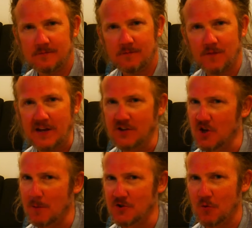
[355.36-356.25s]
Thank you
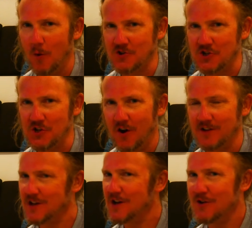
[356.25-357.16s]
so much for watching,
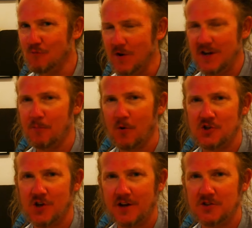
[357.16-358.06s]
guys. Really
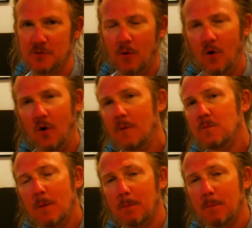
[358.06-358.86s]
appreciate the support.